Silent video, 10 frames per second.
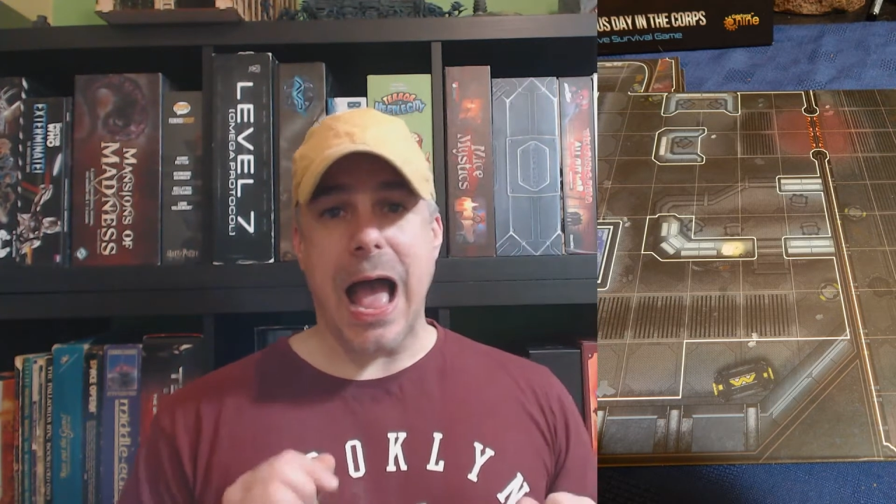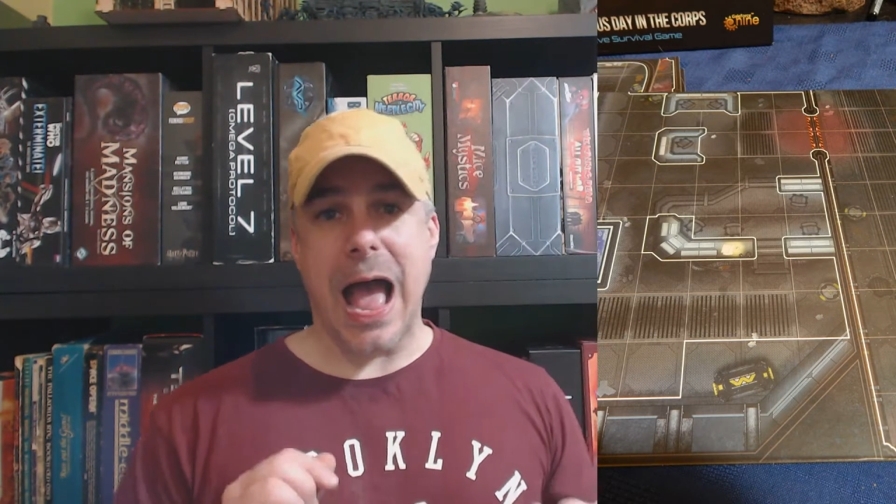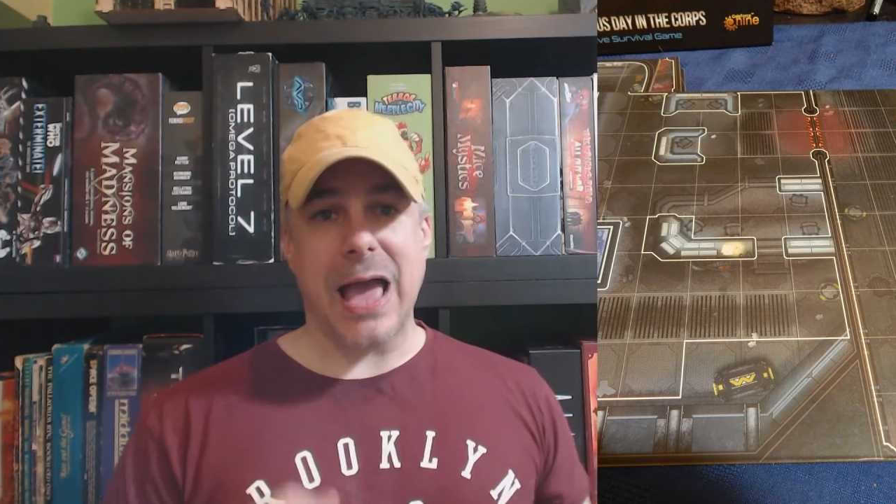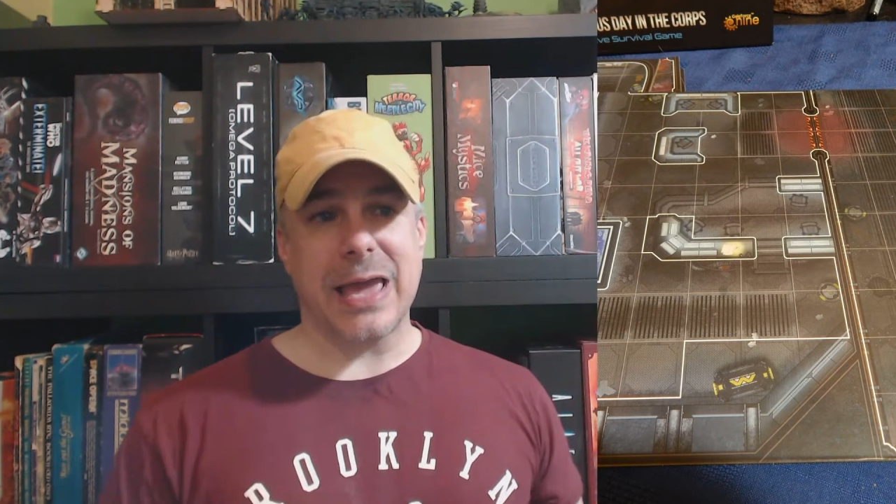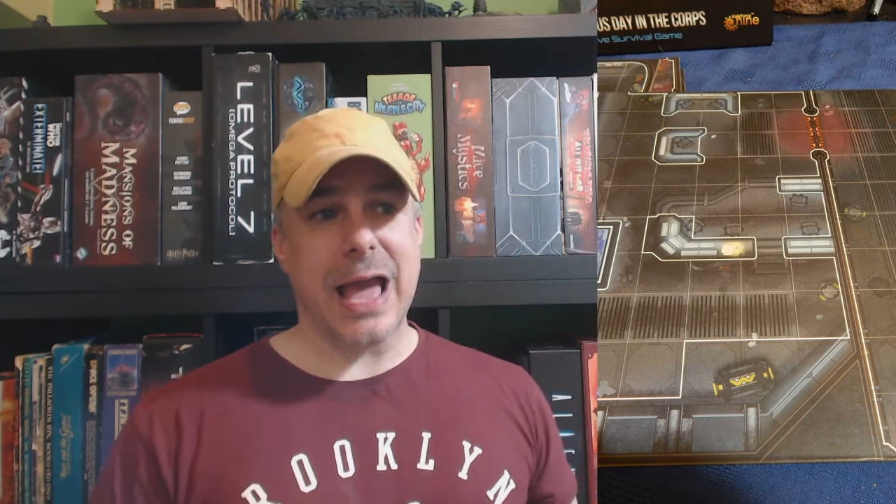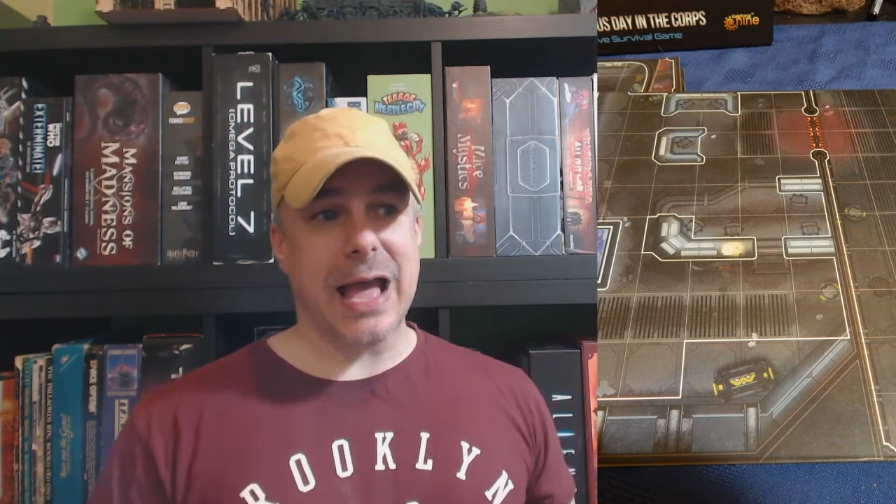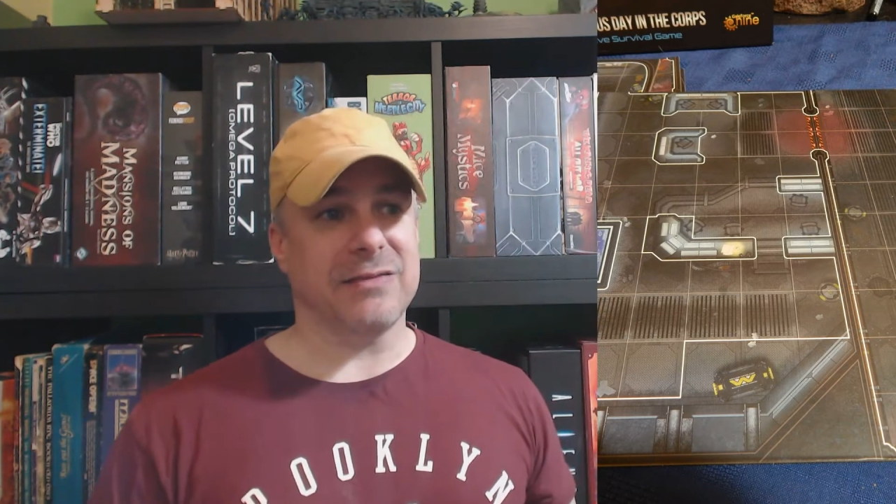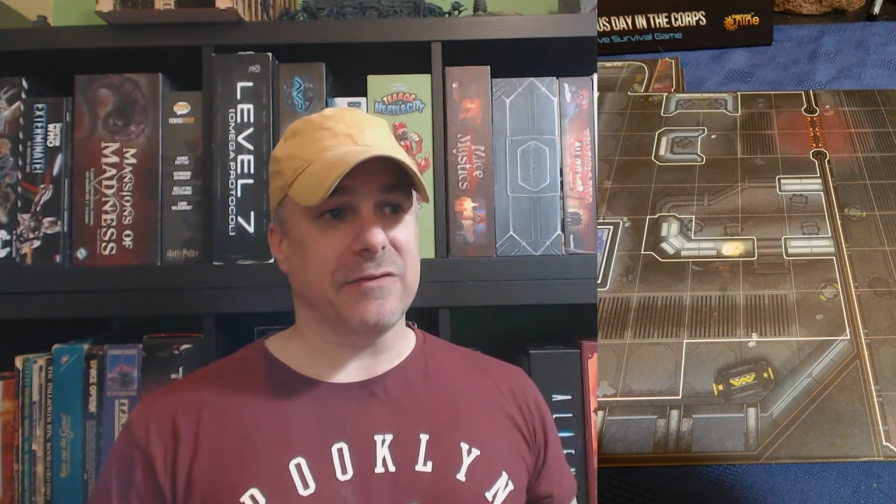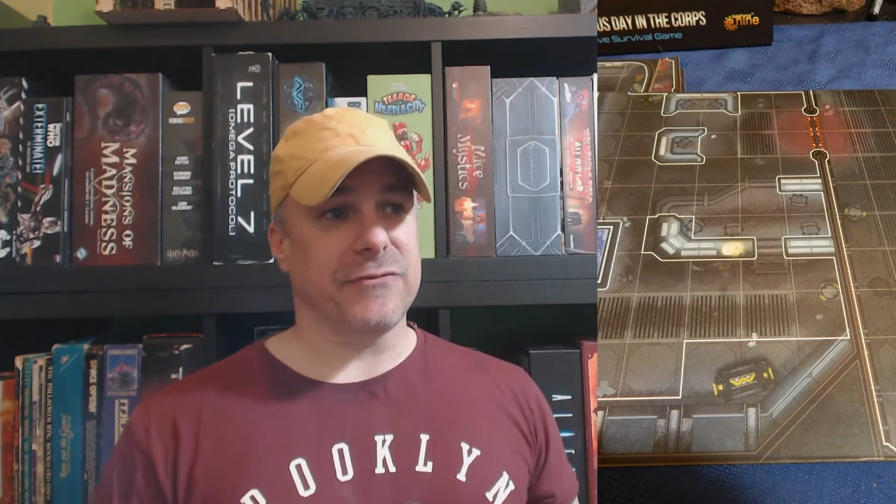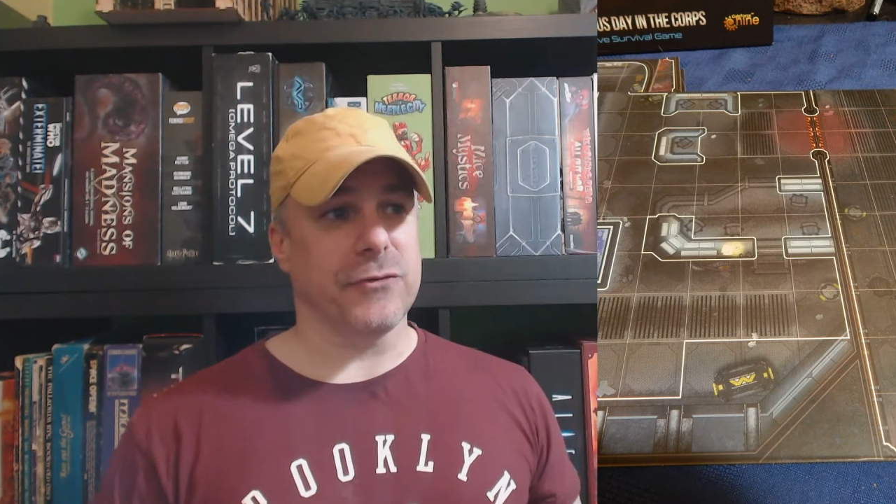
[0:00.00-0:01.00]
I had
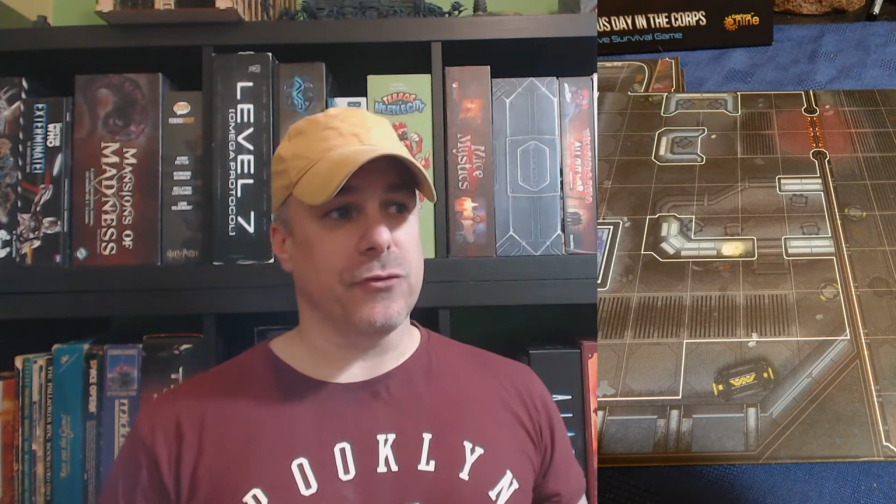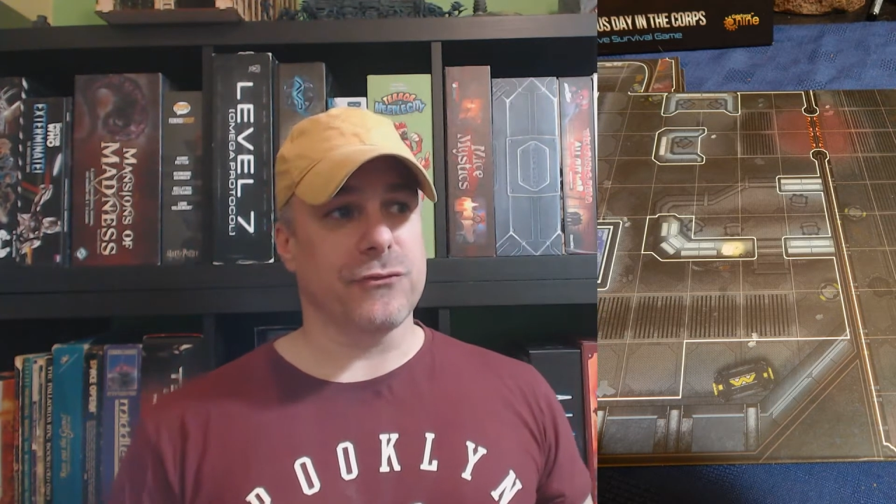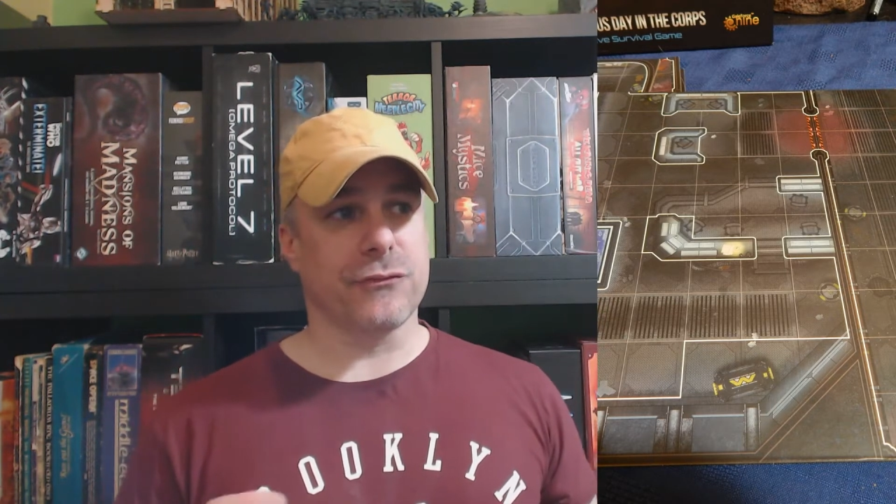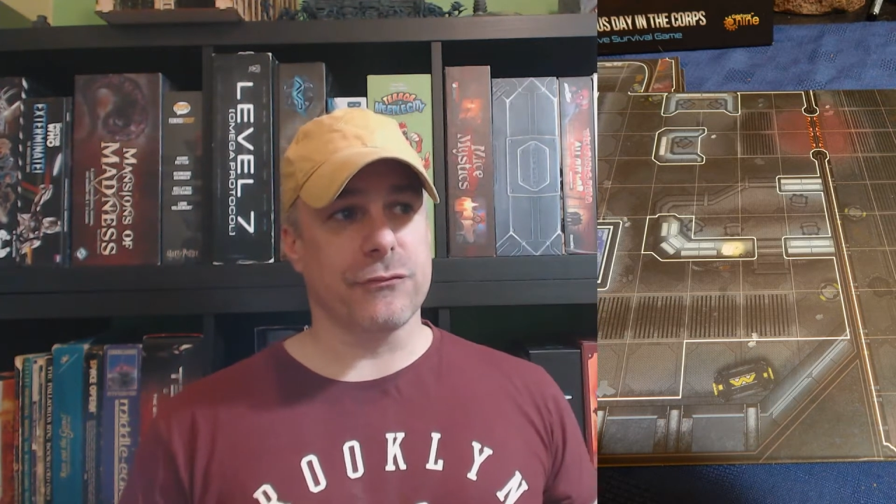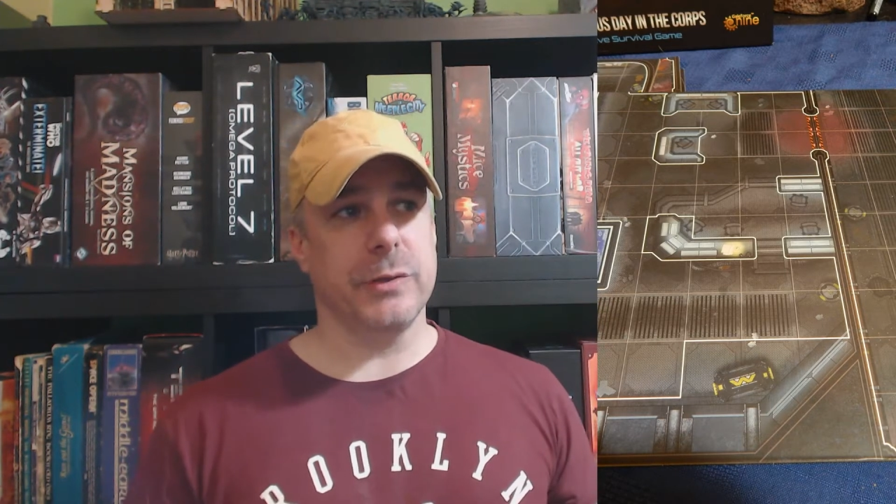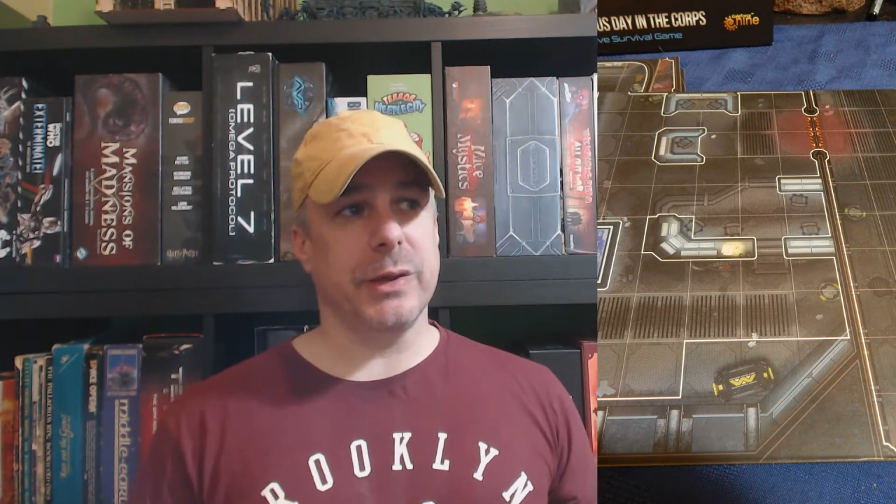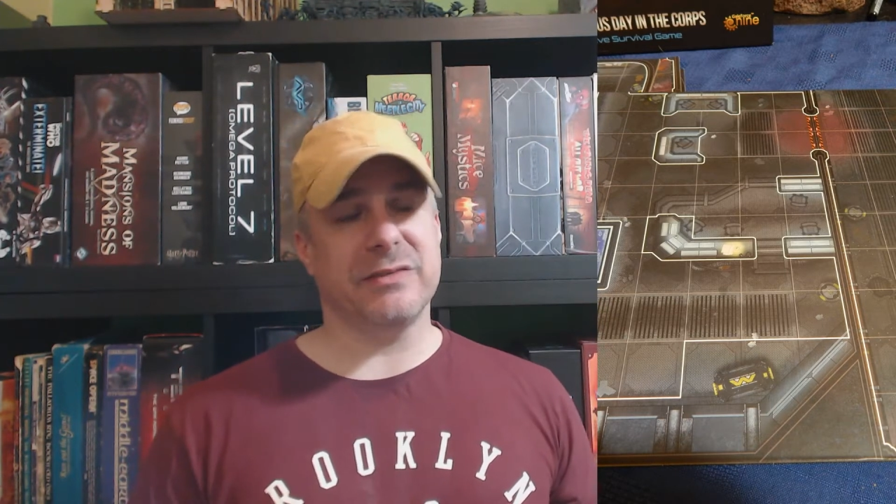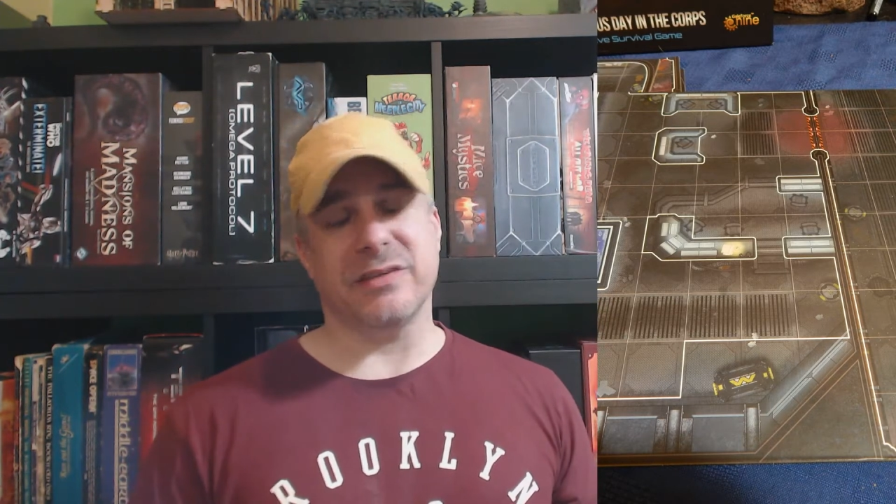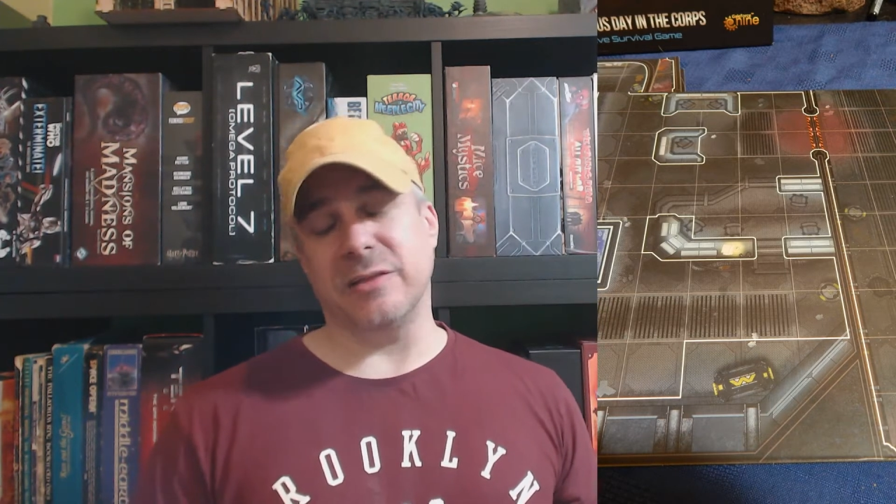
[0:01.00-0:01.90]
it for 3 weeks,